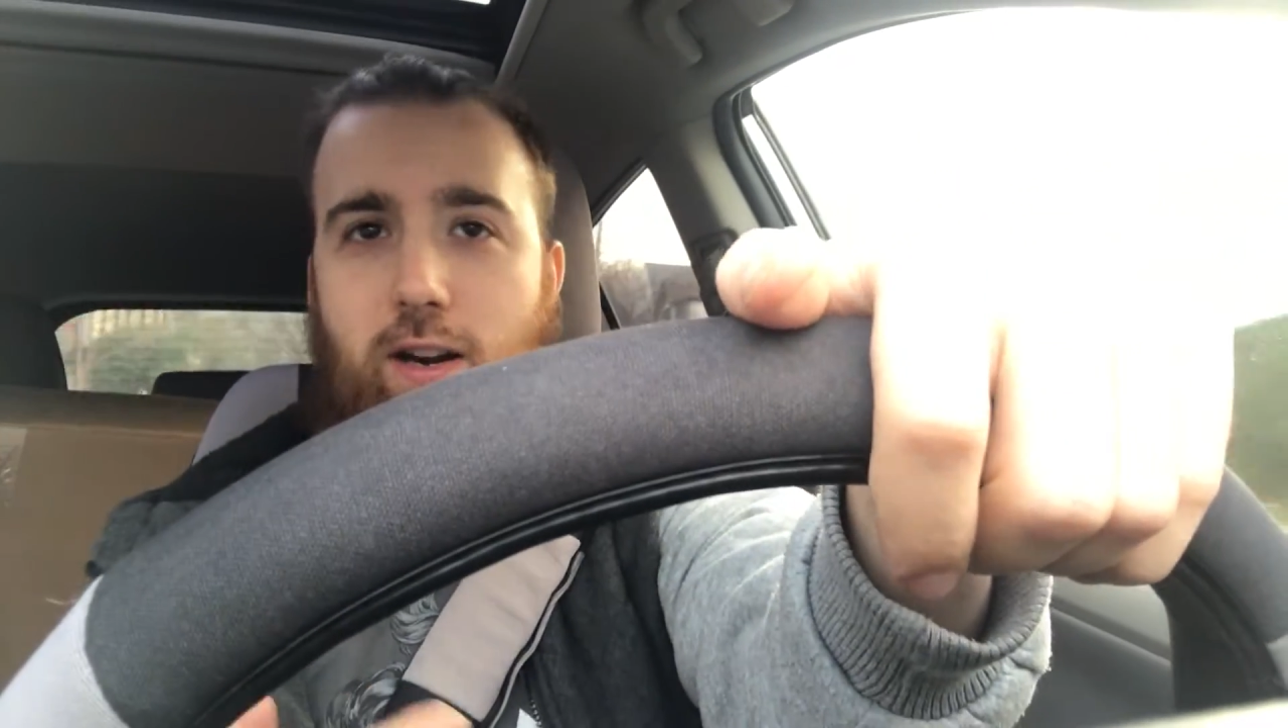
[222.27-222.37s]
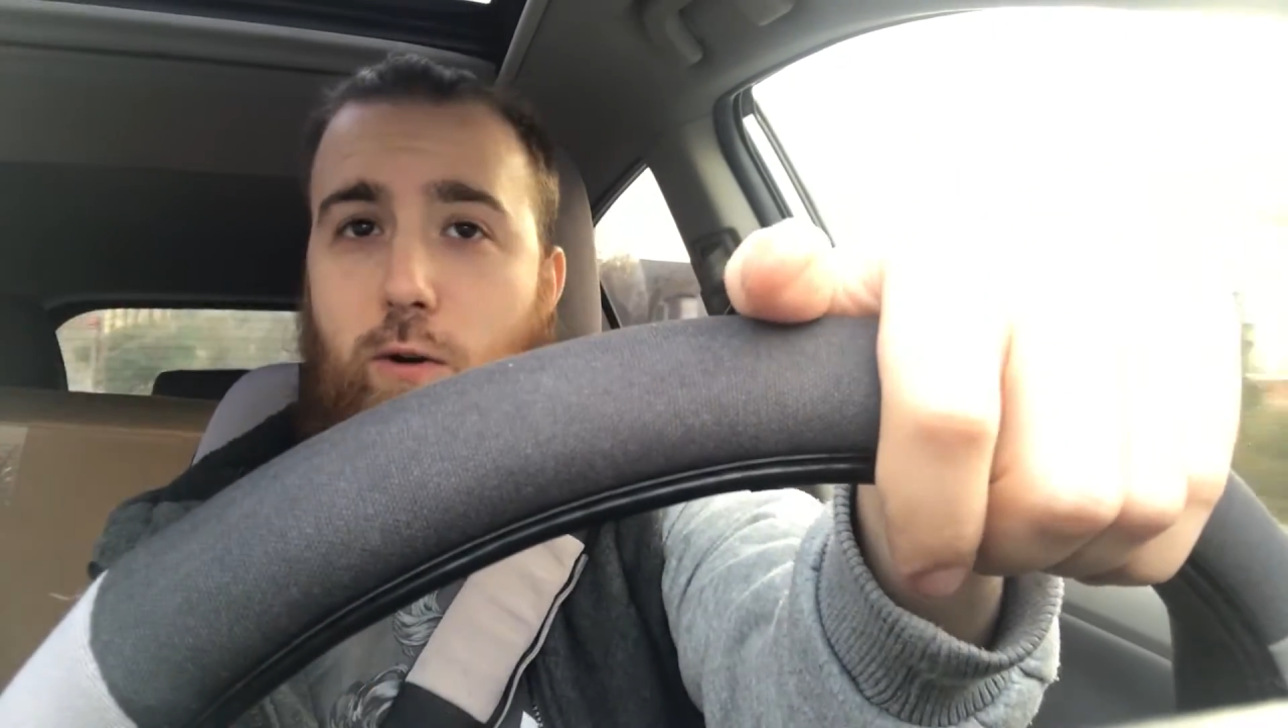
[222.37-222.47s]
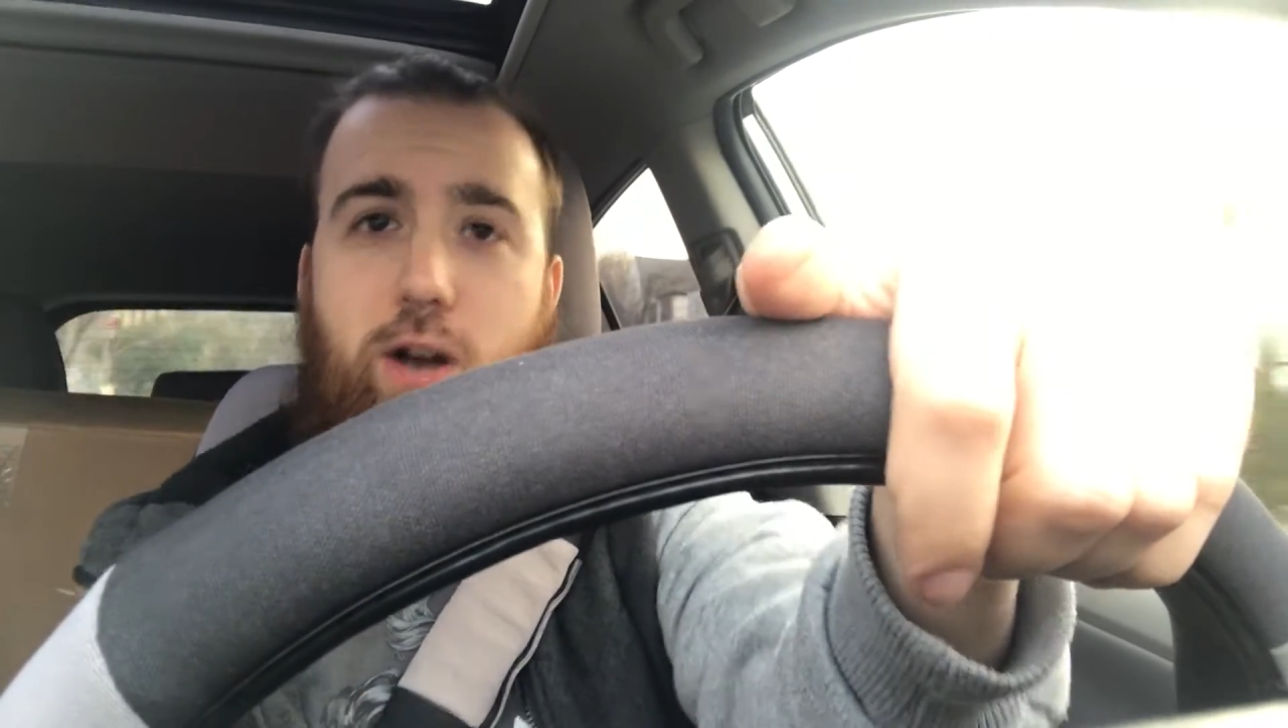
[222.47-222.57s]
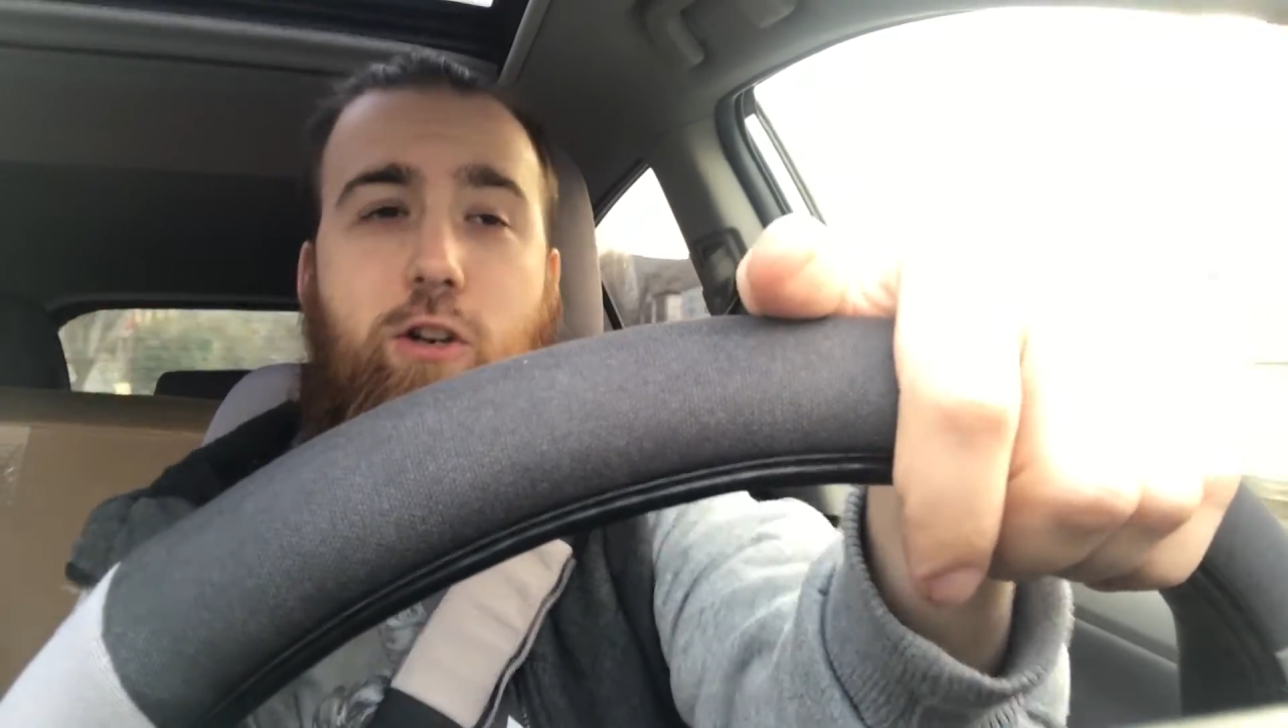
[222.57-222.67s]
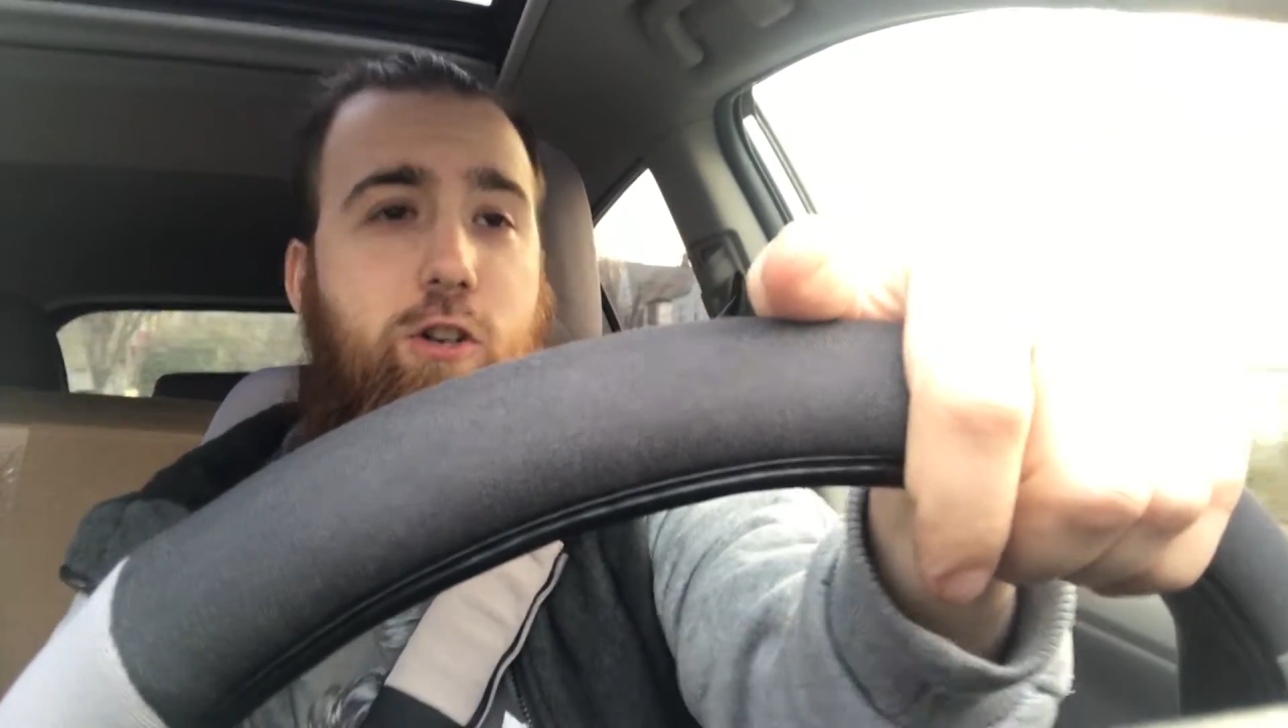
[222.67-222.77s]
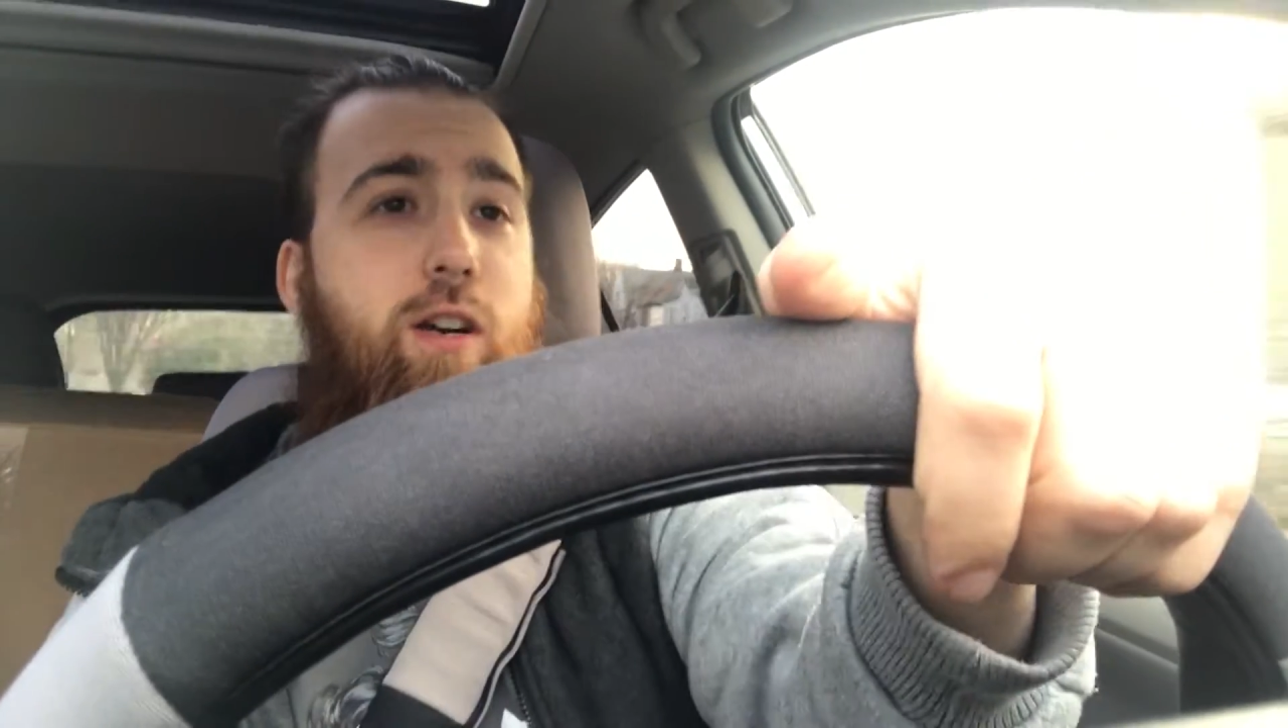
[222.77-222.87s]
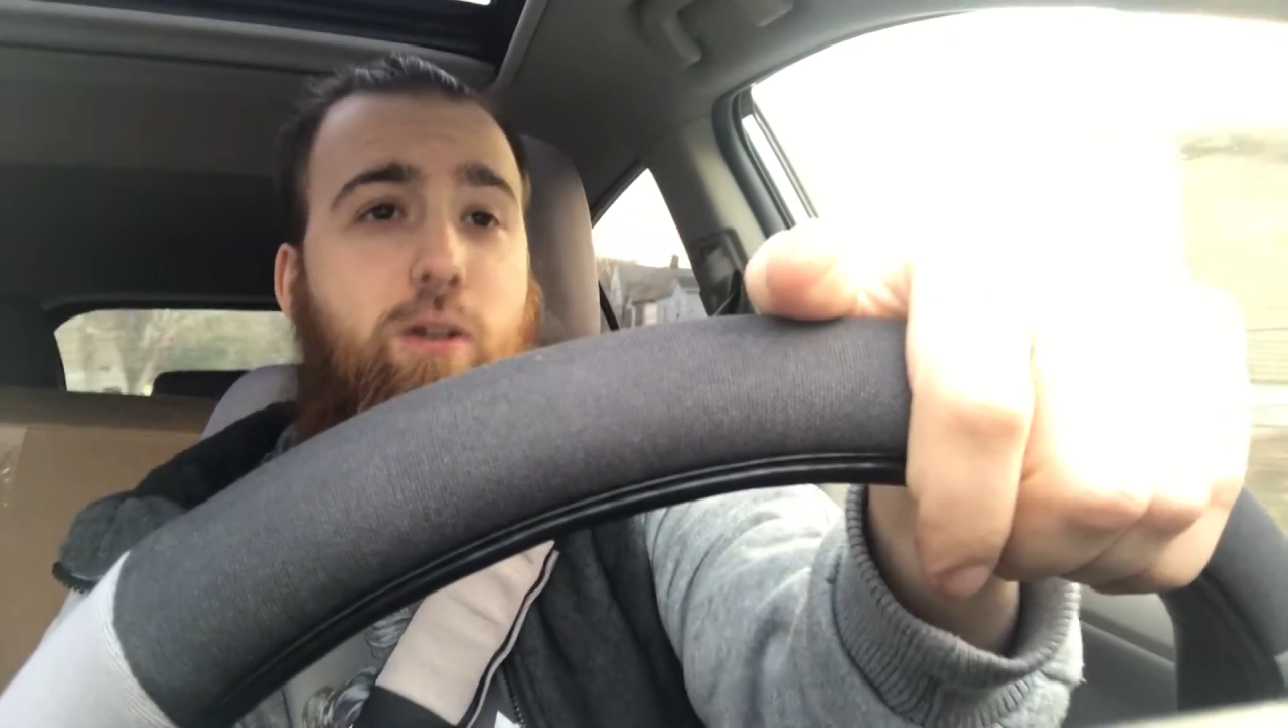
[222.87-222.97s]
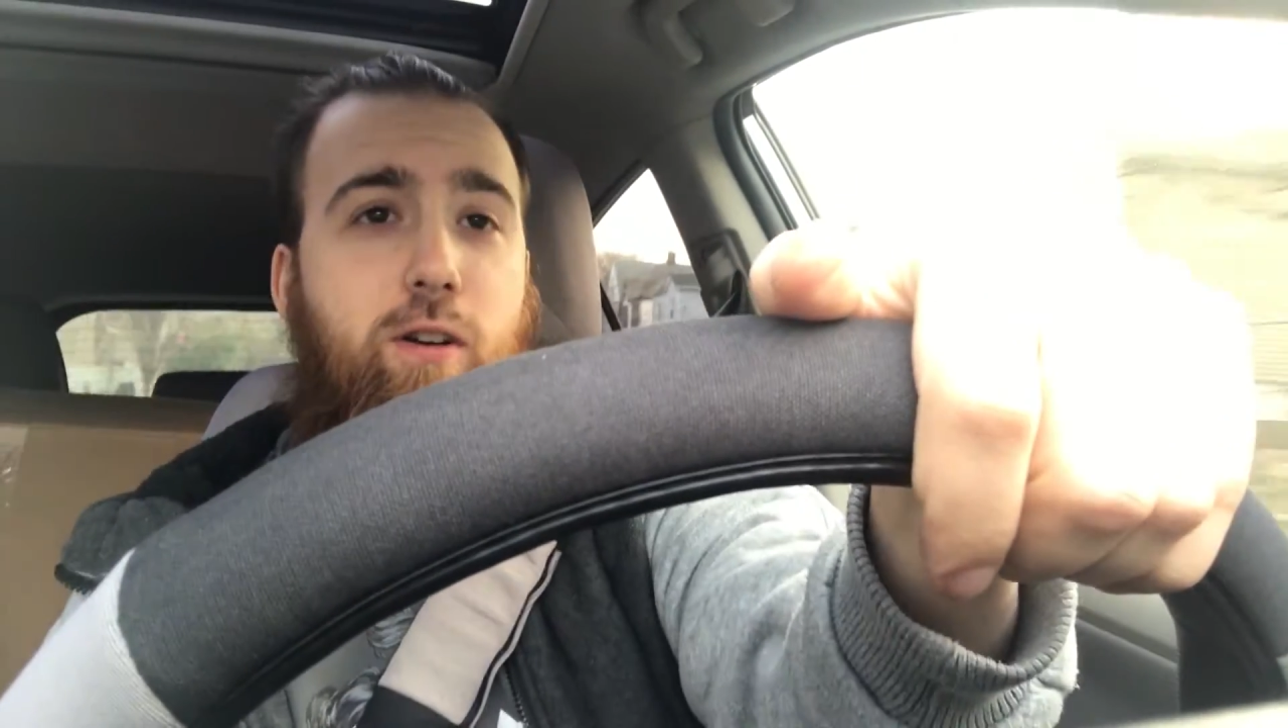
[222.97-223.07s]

I had a question,